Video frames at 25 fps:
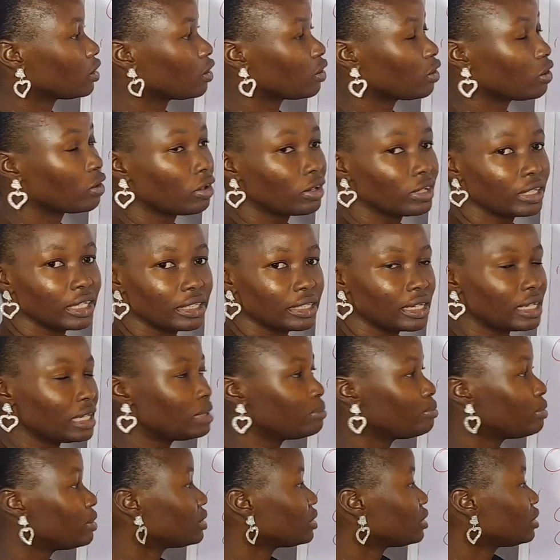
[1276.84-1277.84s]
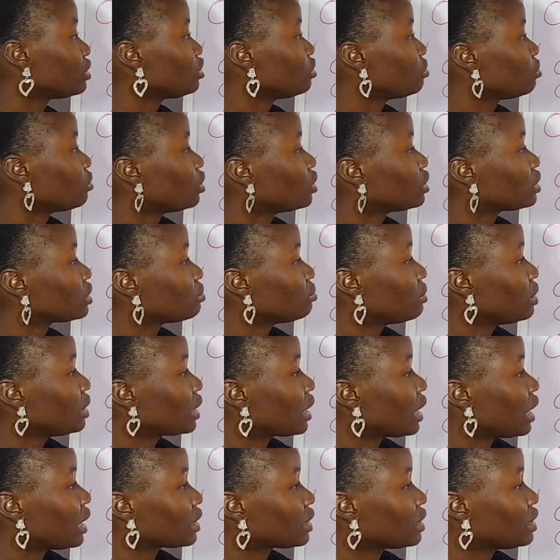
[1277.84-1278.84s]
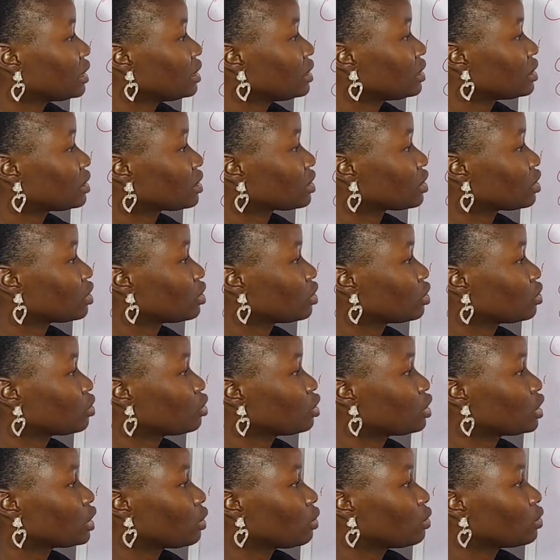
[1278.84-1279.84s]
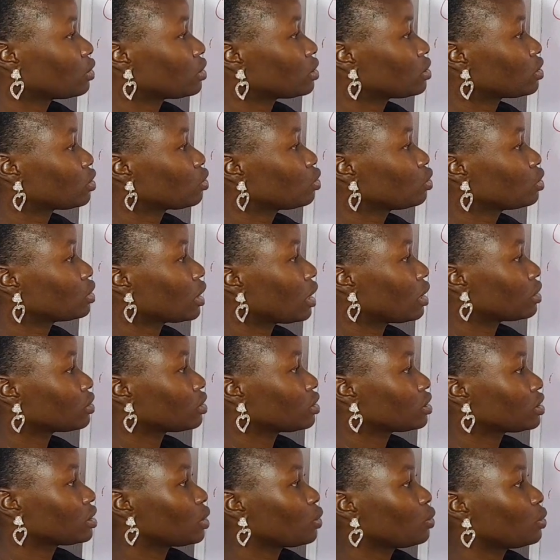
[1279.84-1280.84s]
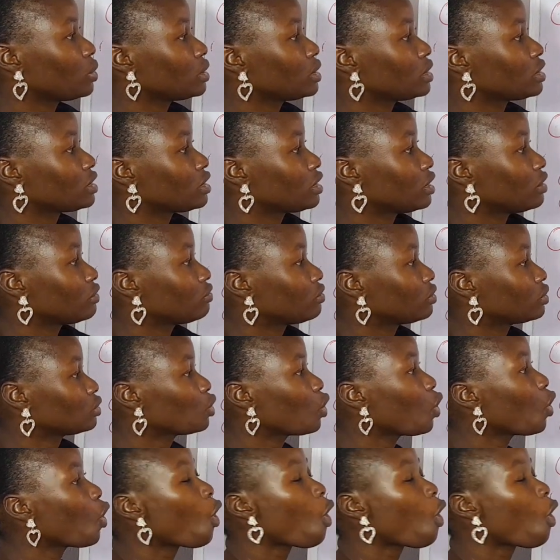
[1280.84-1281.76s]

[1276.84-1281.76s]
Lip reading: on a daily basis, you must make at least 2,787,